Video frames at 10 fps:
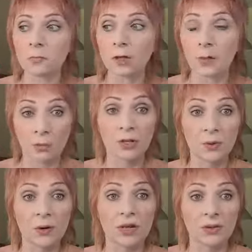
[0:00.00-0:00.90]
They
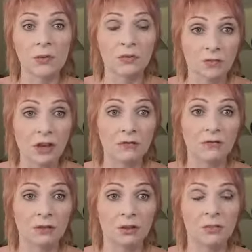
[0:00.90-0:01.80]
really will. They will fight you
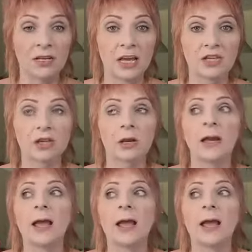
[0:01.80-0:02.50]
for their limitation.